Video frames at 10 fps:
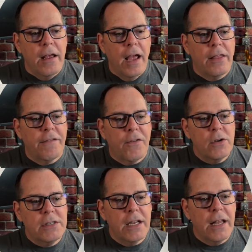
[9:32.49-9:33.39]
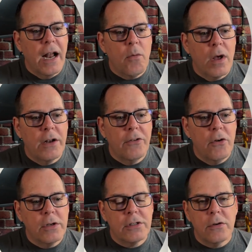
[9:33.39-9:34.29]
And the first thing that I want to
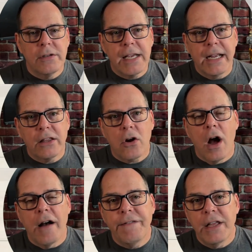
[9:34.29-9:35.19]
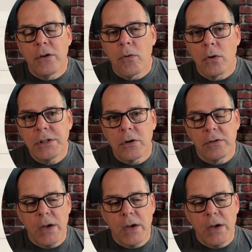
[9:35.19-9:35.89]
do as soon as I get the coffee in the roasters,